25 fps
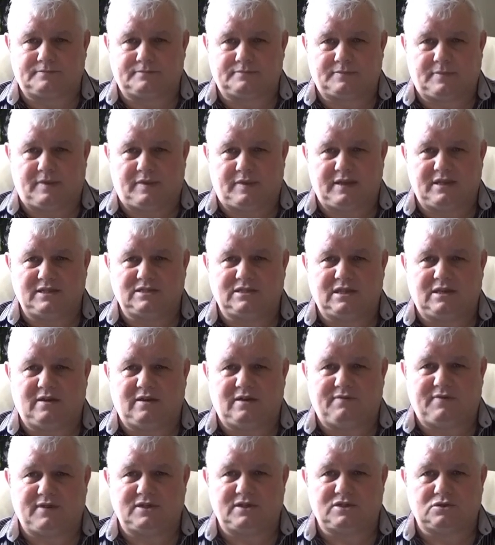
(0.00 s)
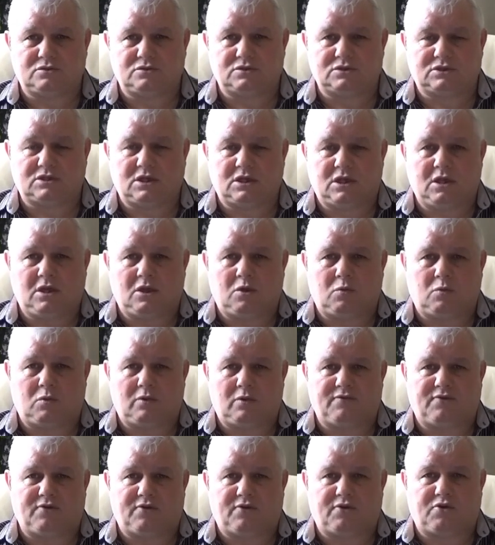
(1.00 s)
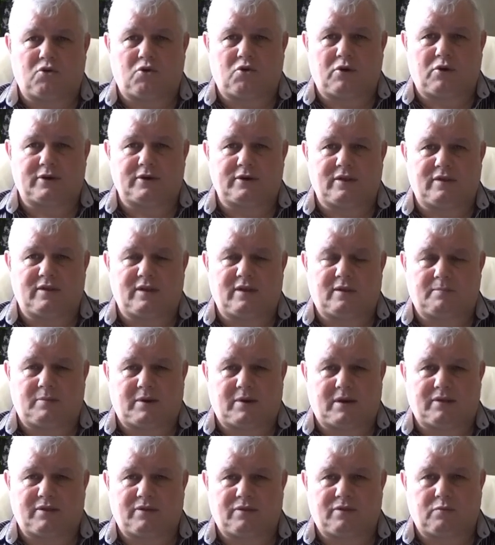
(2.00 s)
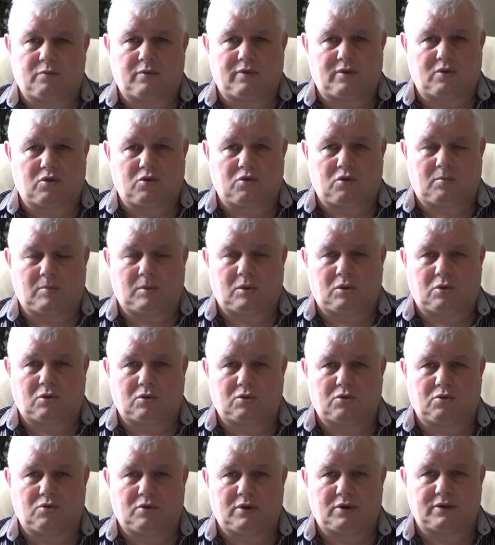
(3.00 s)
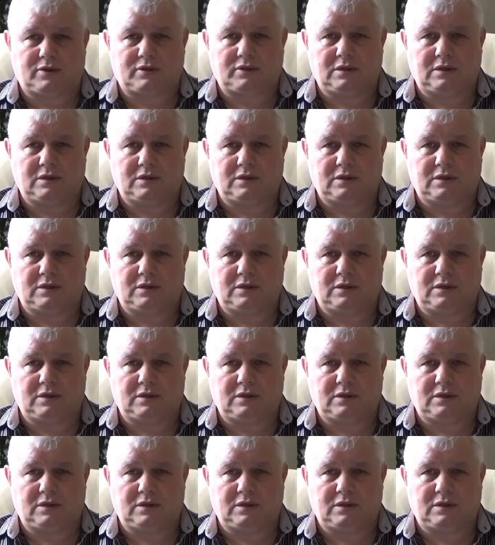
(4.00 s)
These individuals will have recorded their birth with the Common Law Court